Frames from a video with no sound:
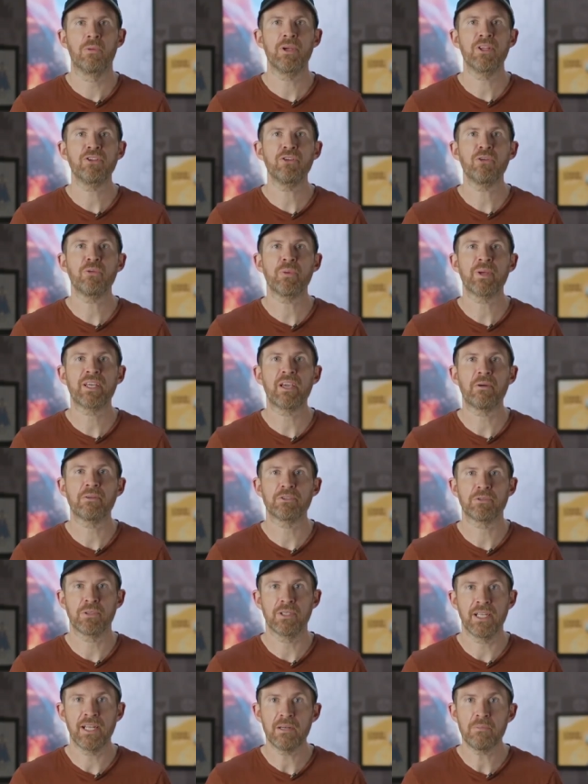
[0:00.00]
We thought we'd go
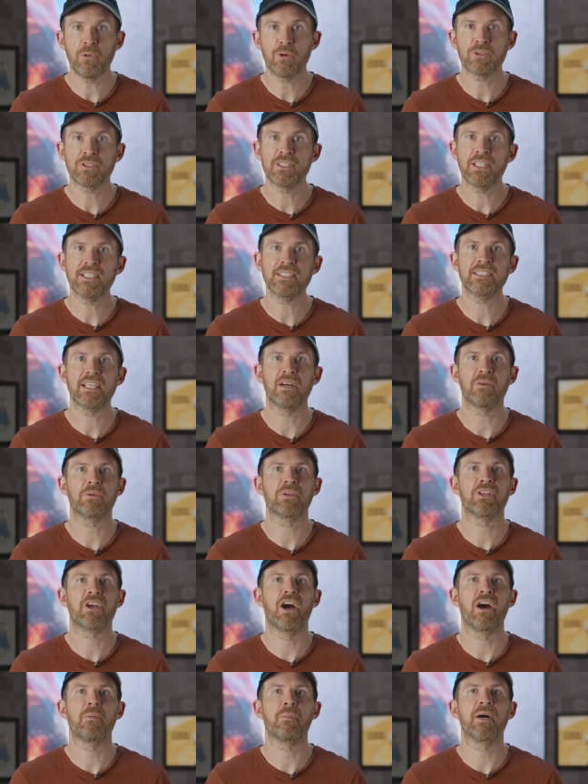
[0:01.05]
into a little more detail
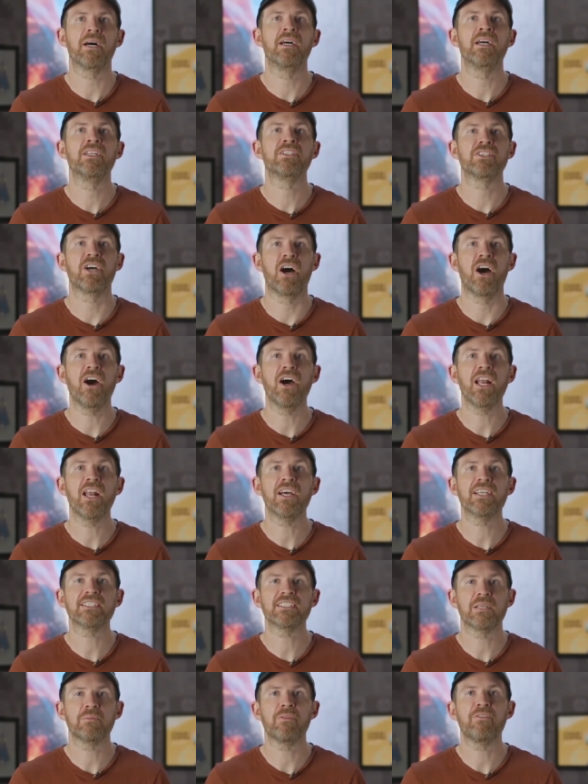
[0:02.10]
with Karma to
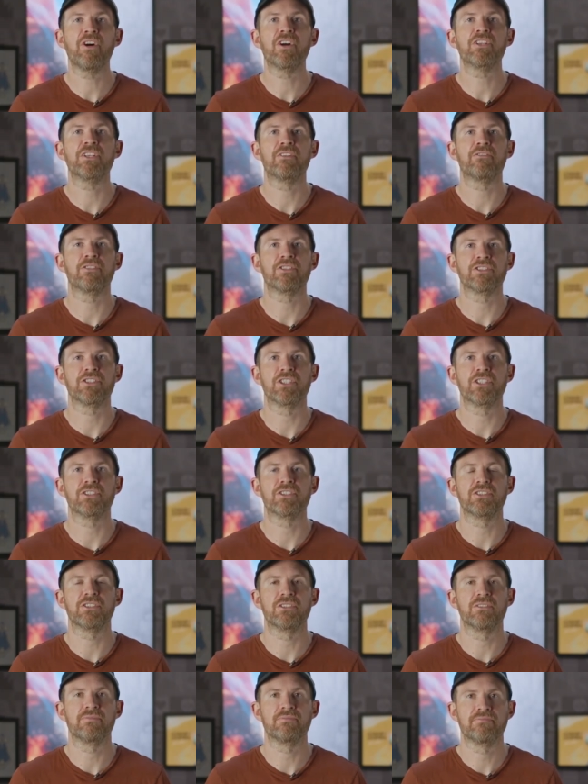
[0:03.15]
highlight some of her
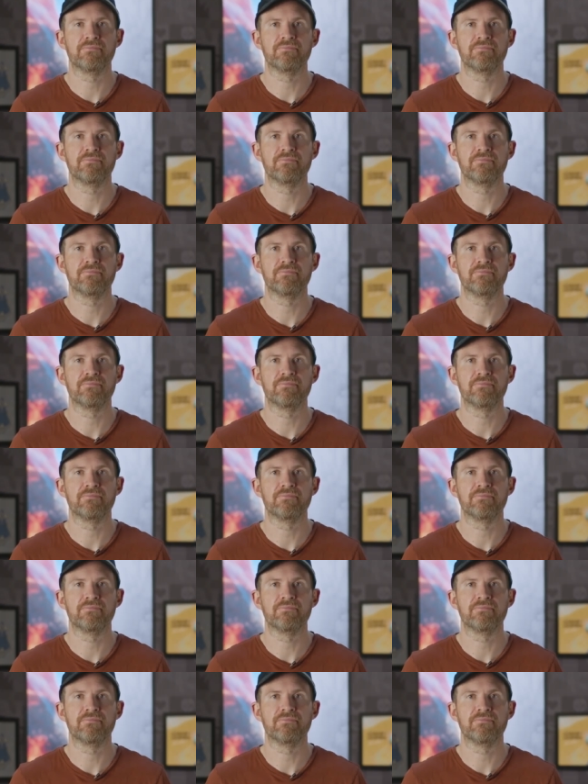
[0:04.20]
differences.